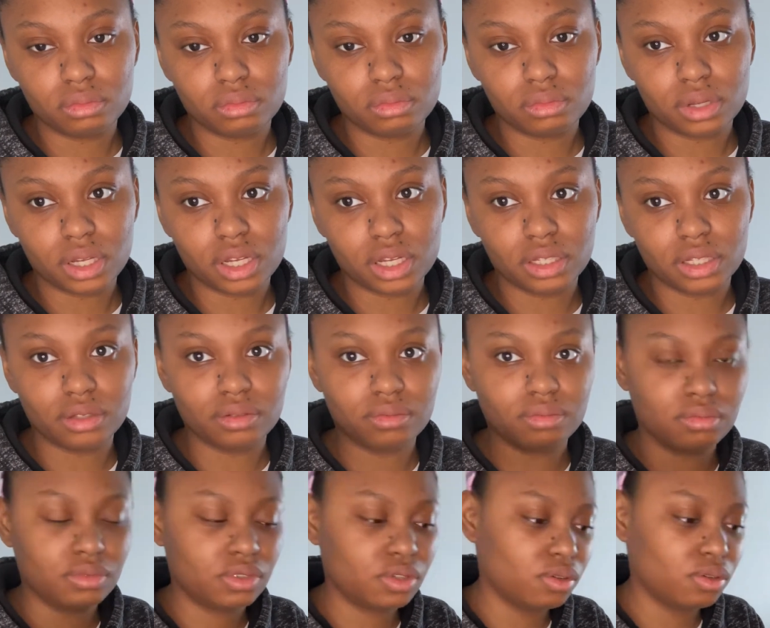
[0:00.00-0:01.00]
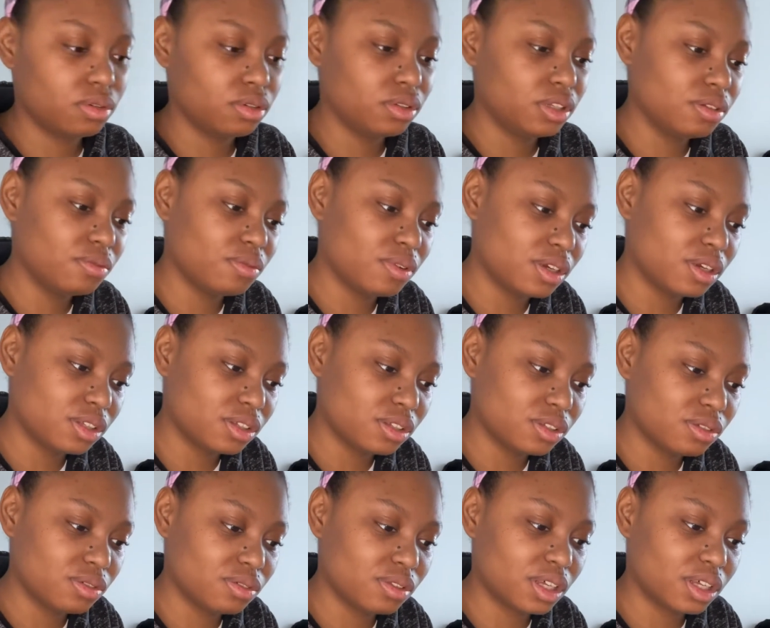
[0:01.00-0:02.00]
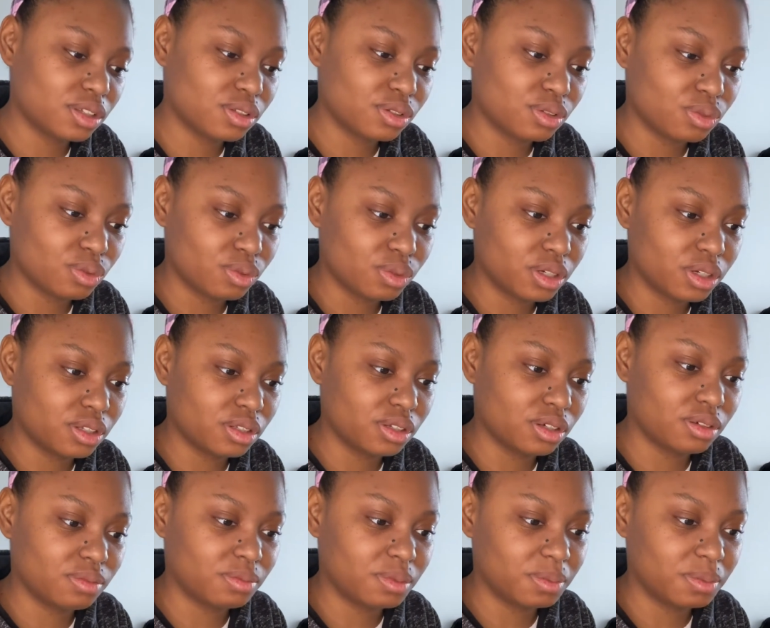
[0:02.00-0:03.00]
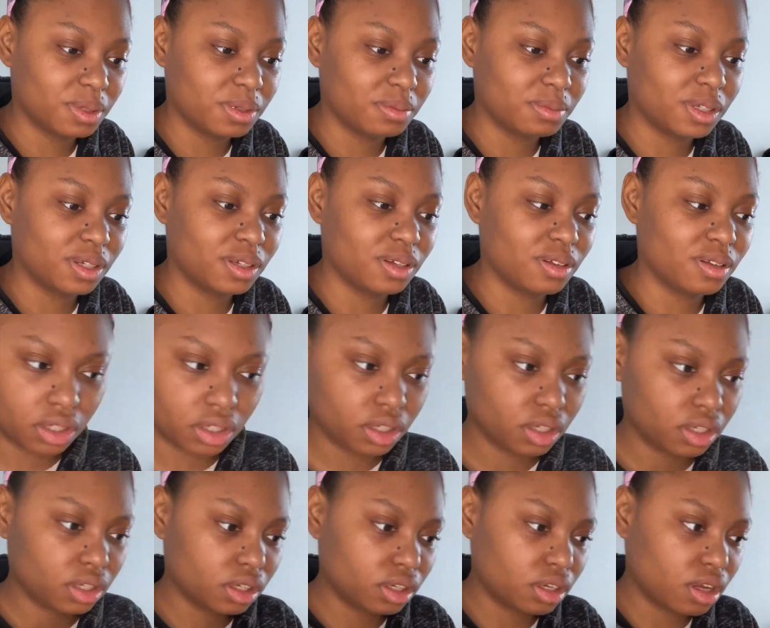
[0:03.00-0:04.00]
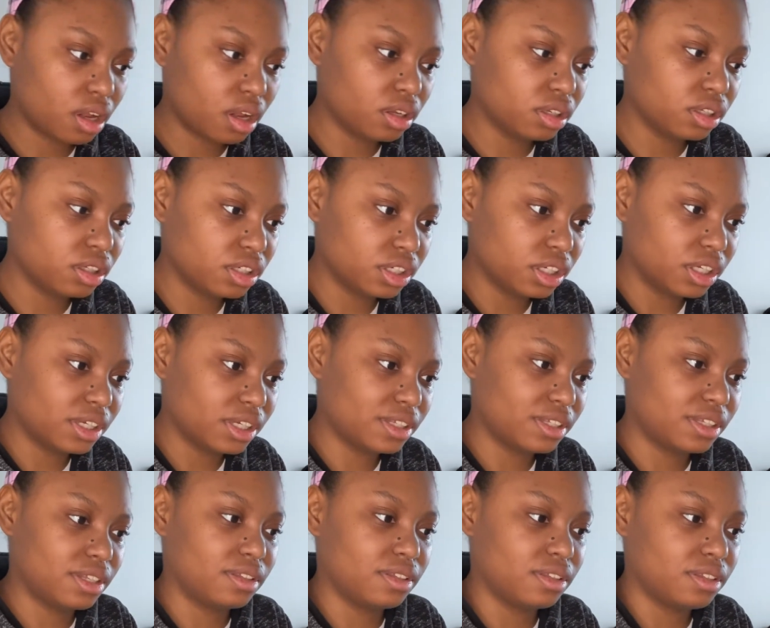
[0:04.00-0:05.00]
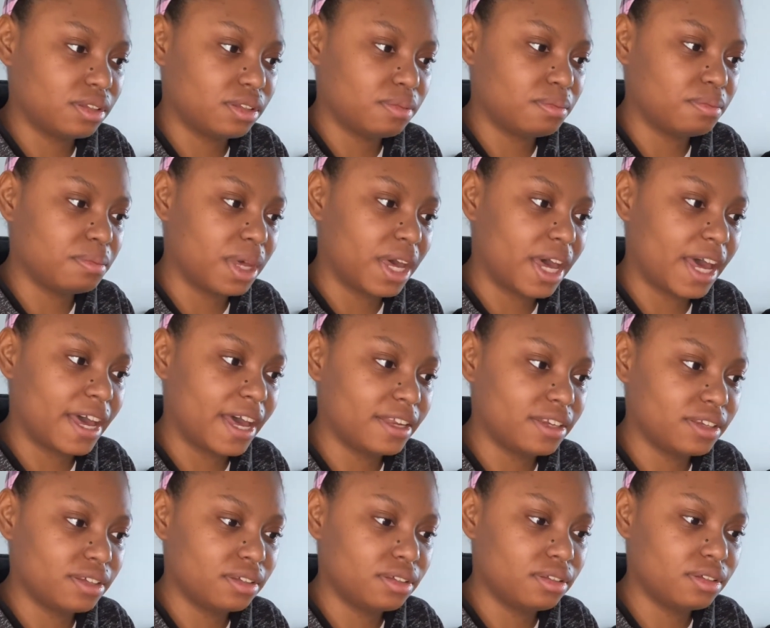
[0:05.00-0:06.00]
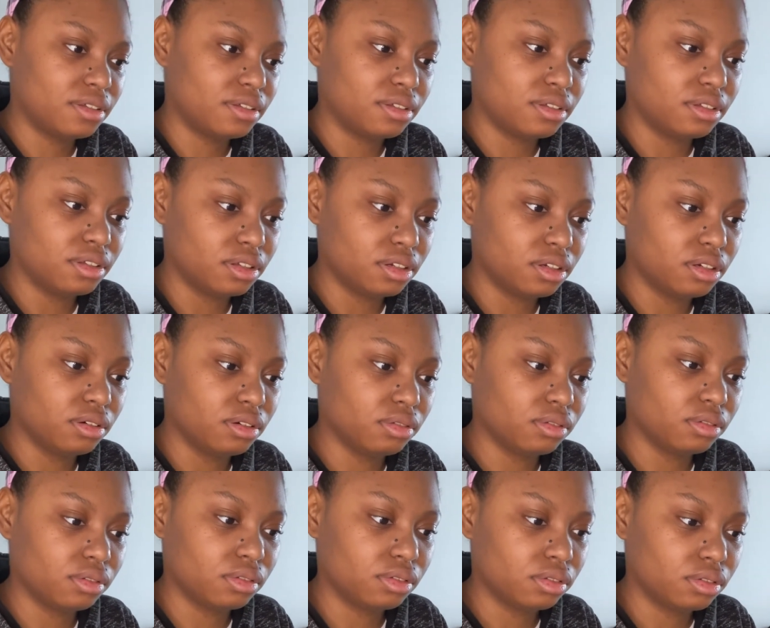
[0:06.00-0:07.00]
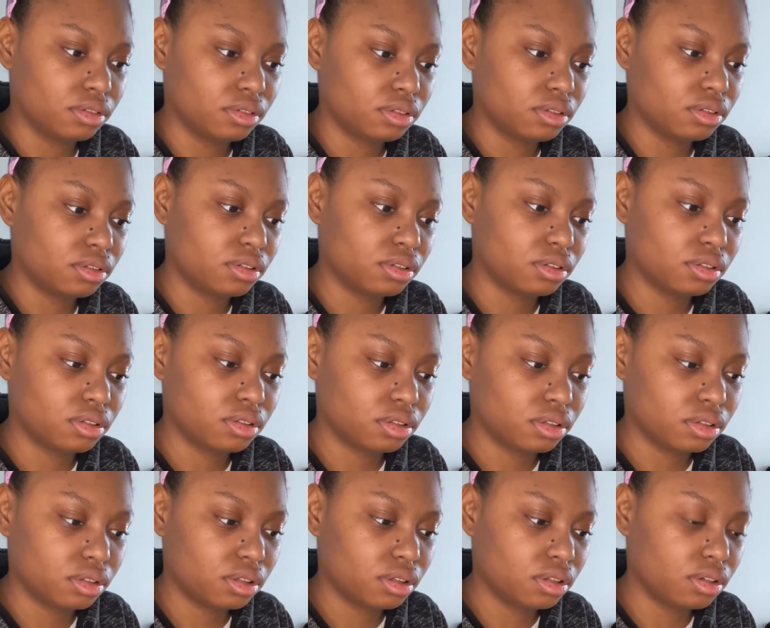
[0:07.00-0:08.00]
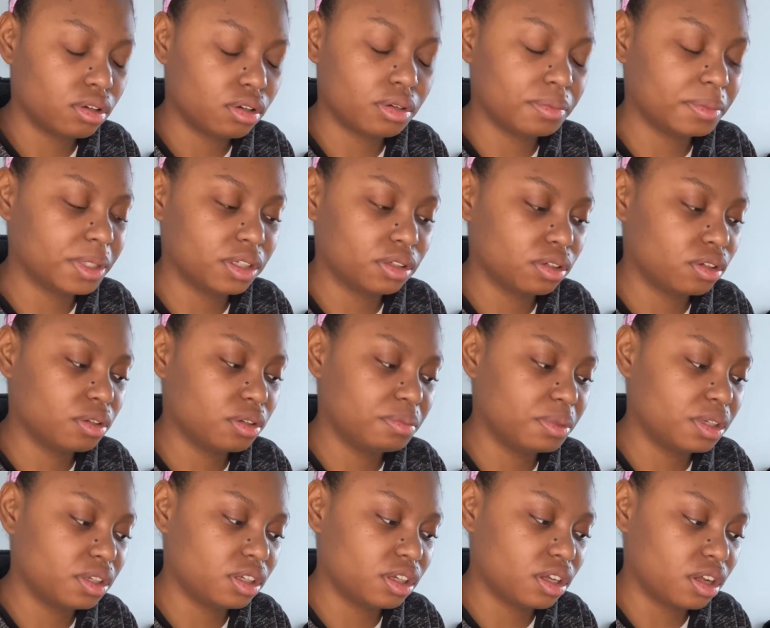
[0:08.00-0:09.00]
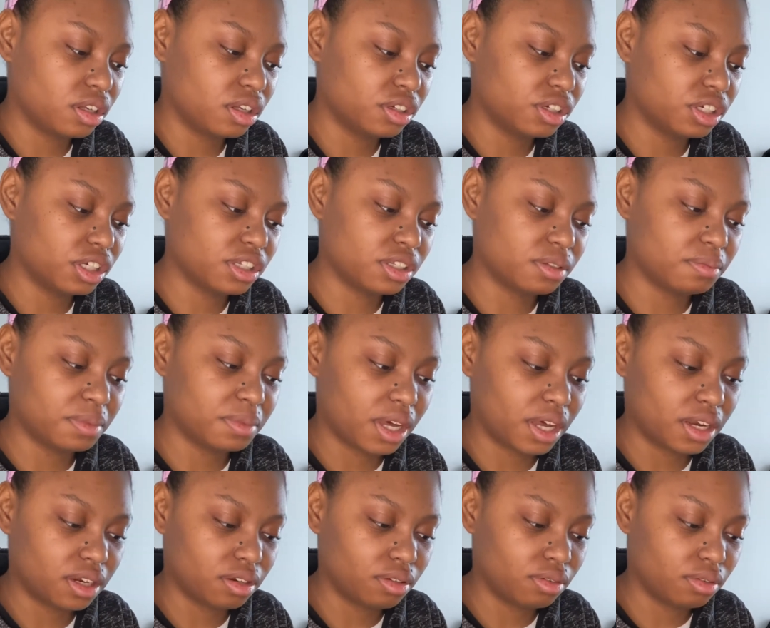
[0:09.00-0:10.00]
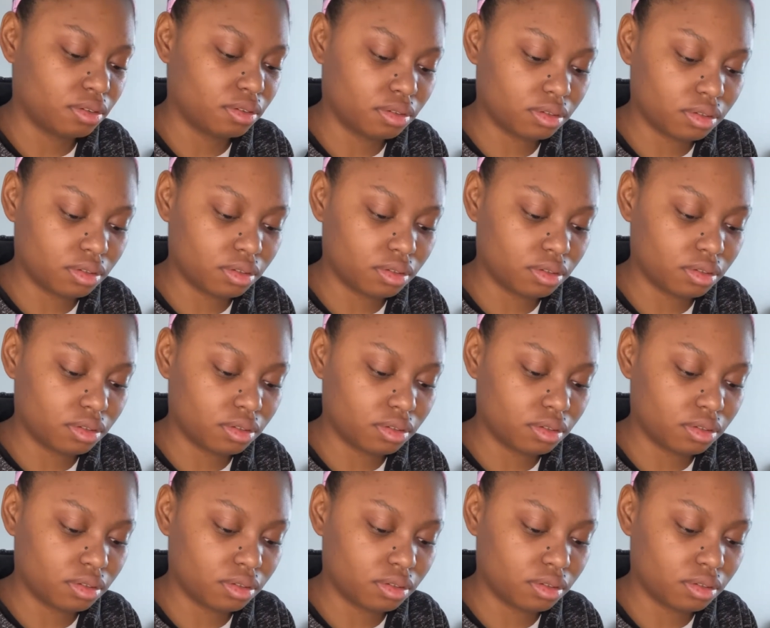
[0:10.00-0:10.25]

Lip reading: I totally wanted to do that story time about my college. College isn't bad, you know. Or I mean, community college isn't bad at all.